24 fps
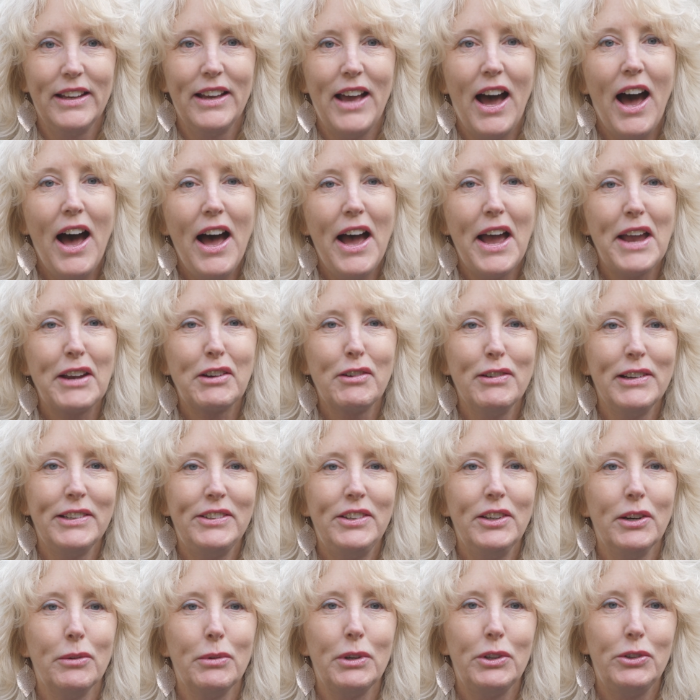Hi, Chris
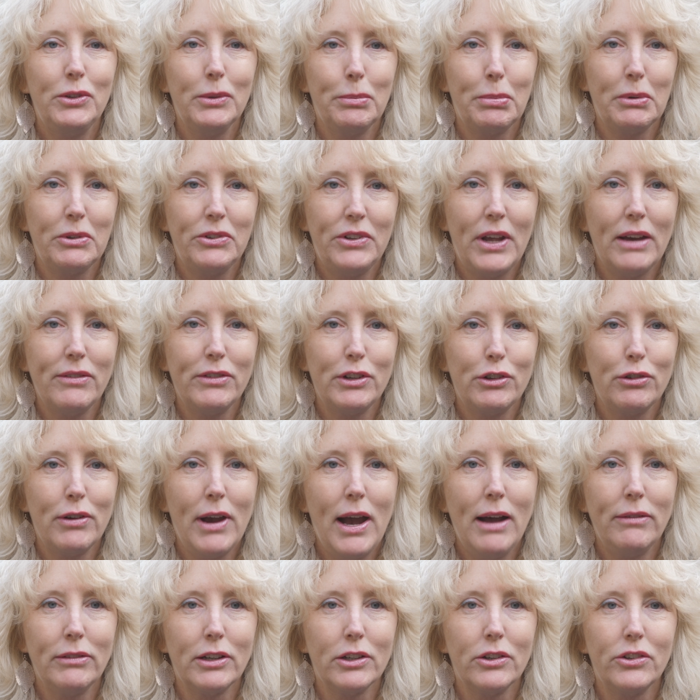here with Super Savvy
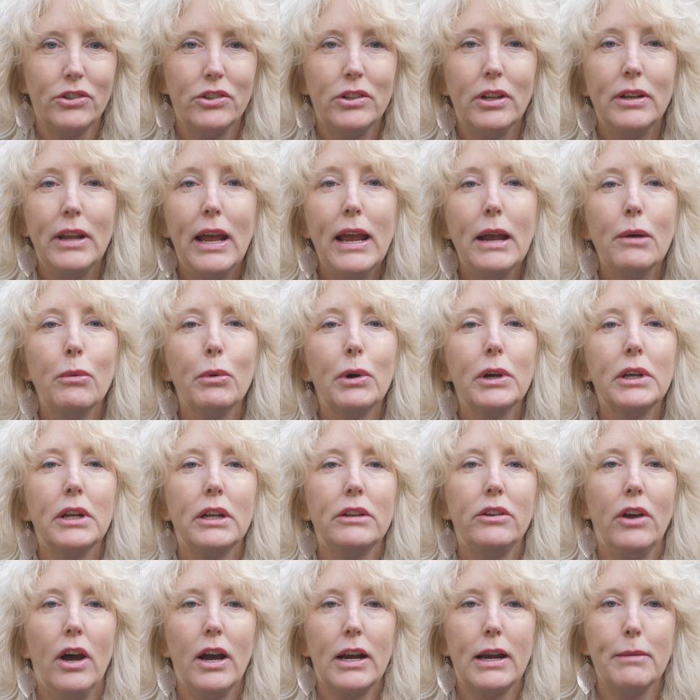Travelers. Today we're going to
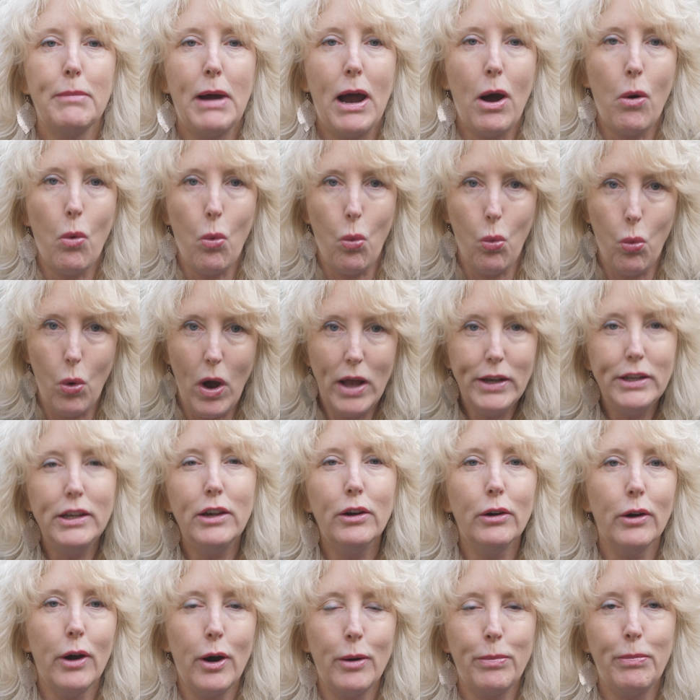talk about
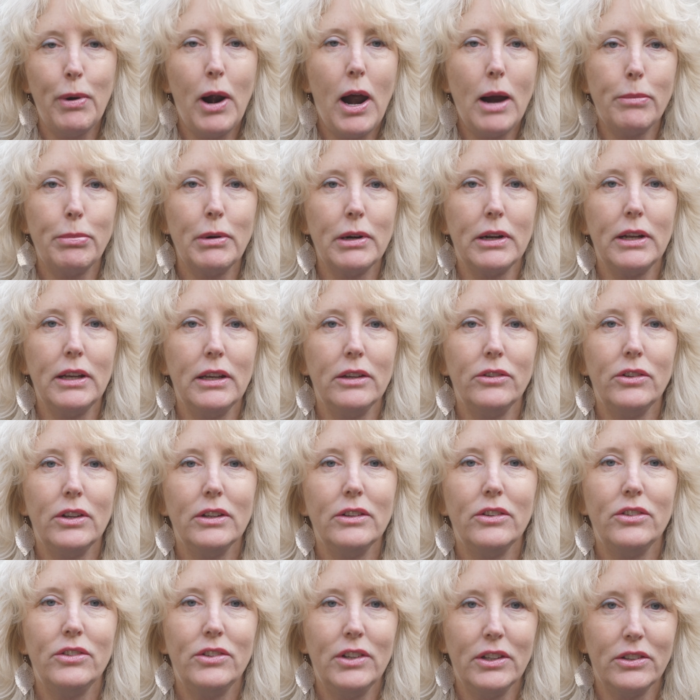€1 properties in
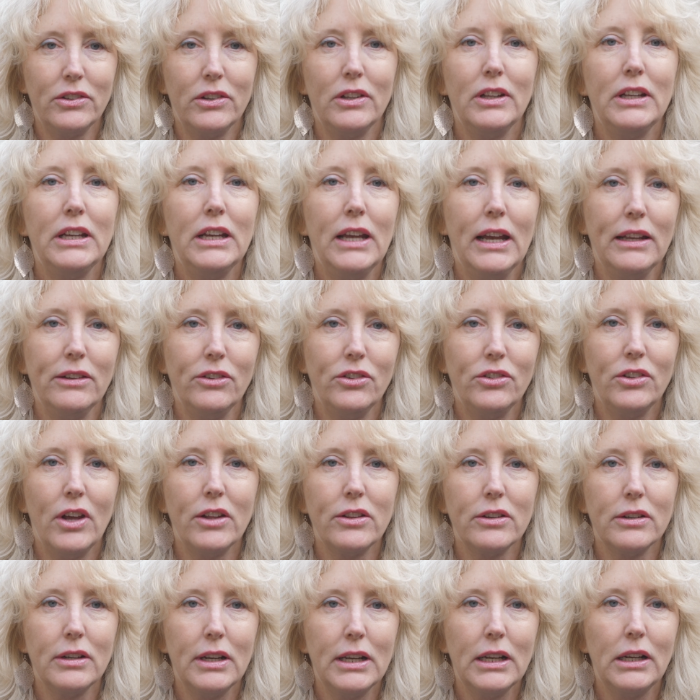Sicily and
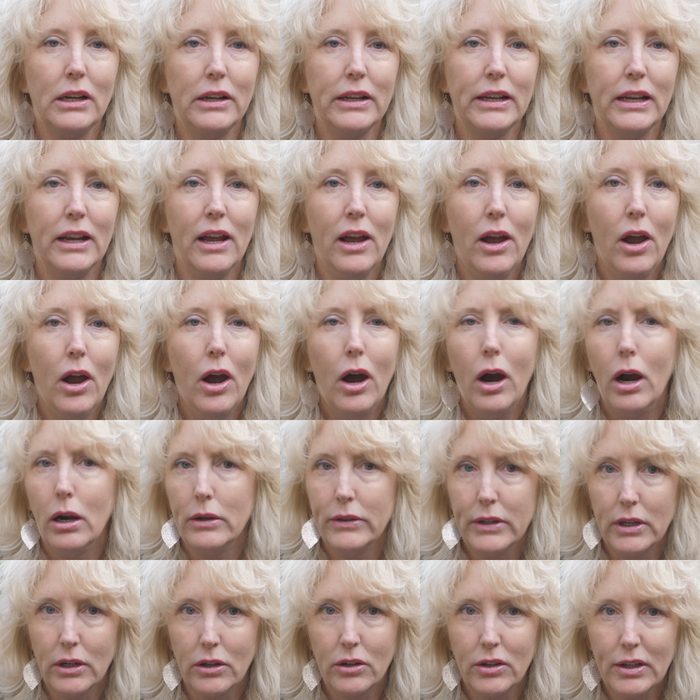southern Italy. Are
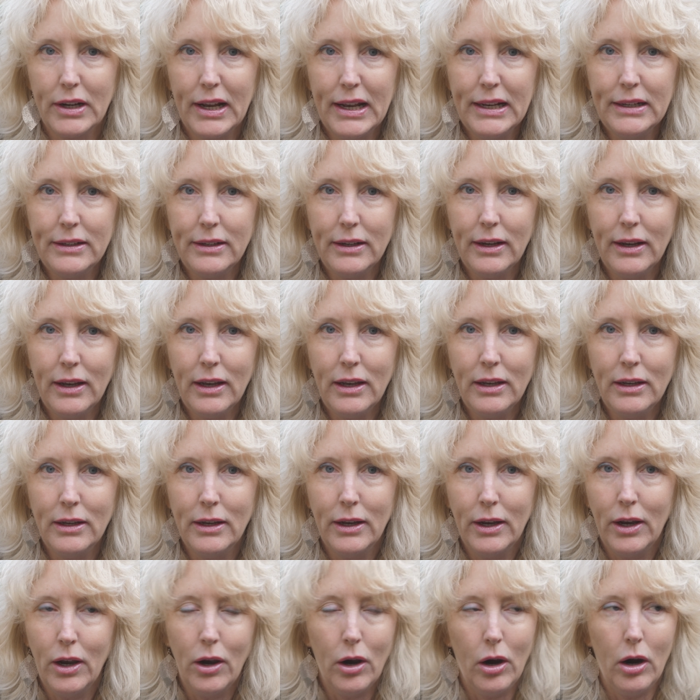they a good idea?
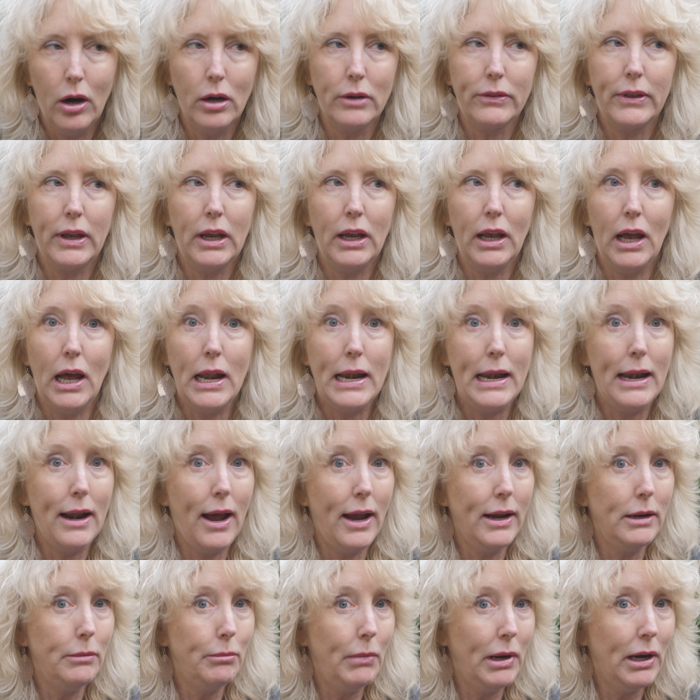Are they a
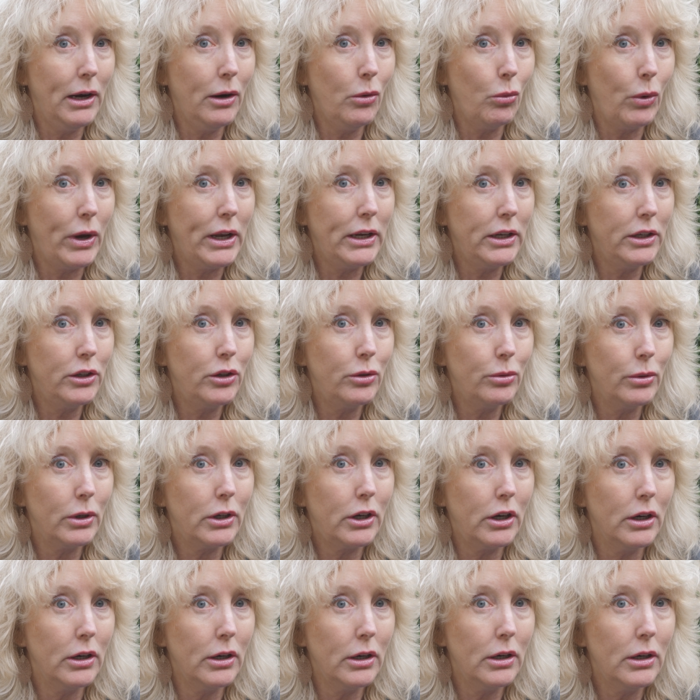nightmare waiting to
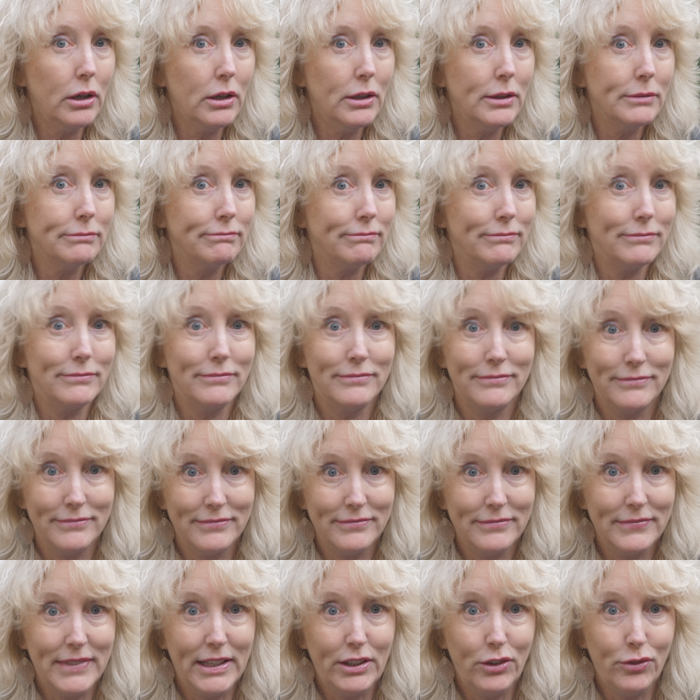occur?
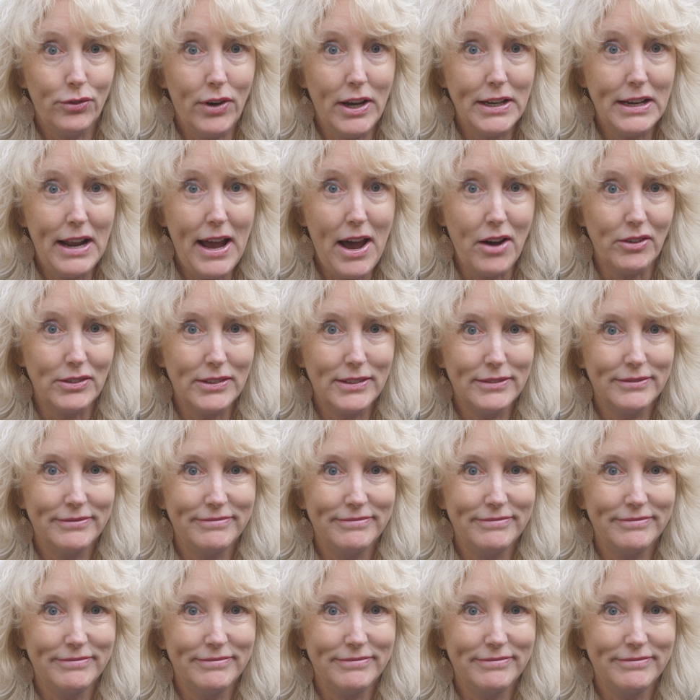Let's find out.